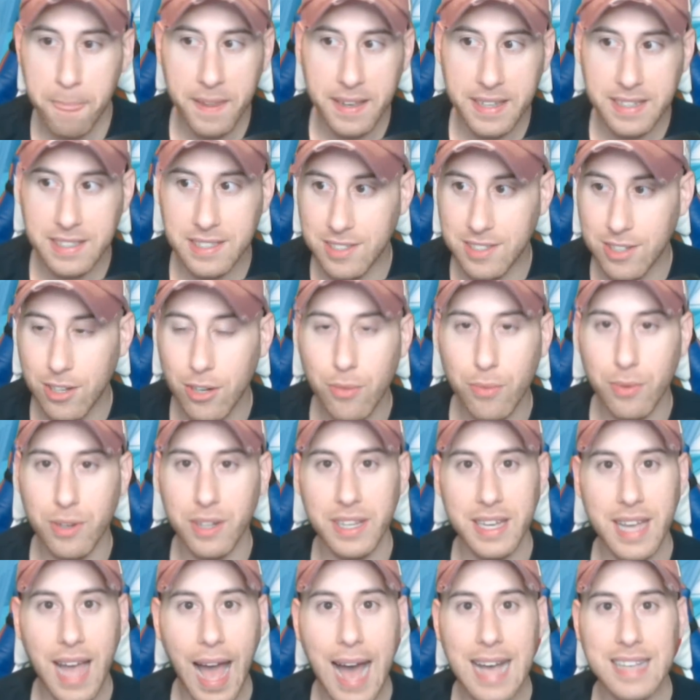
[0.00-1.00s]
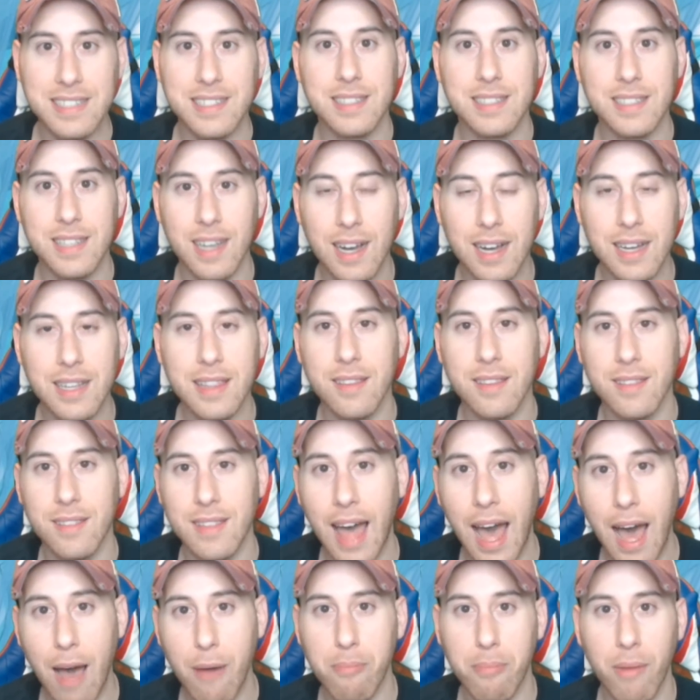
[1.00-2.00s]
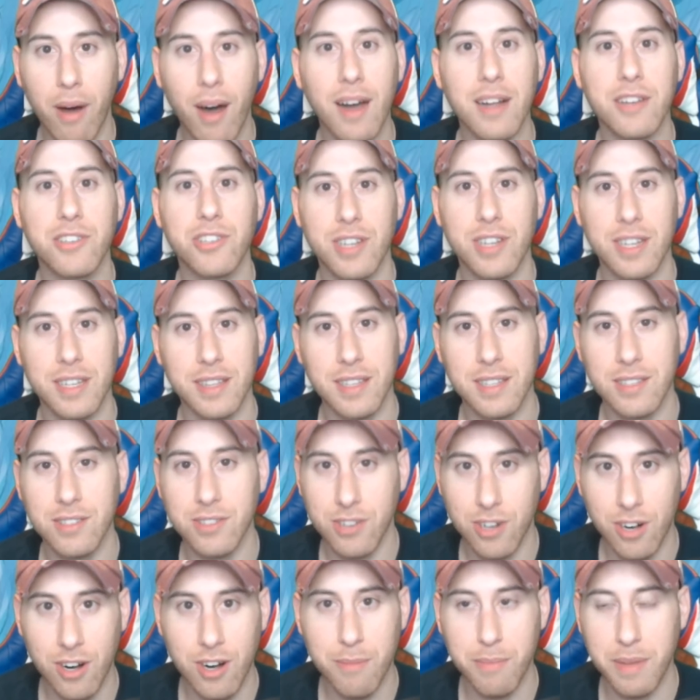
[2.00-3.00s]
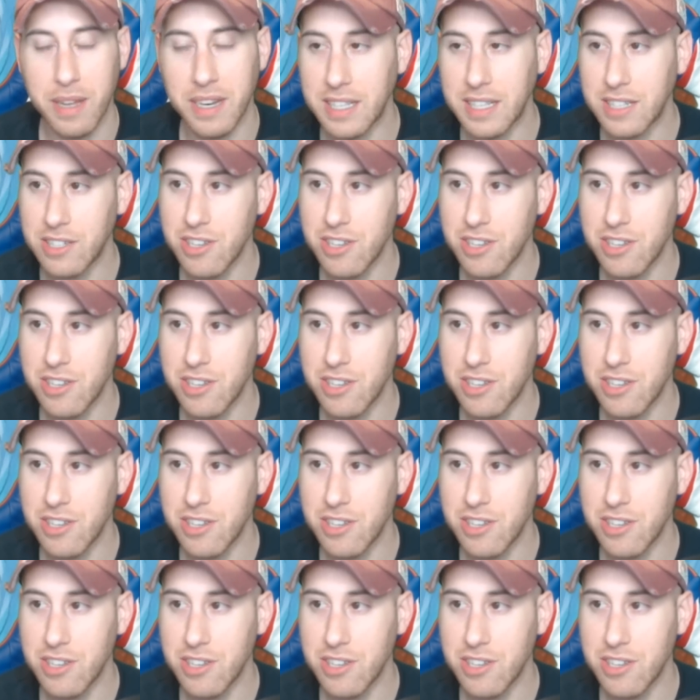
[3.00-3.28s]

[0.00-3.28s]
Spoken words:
He still really hasn't done that much in this tournament.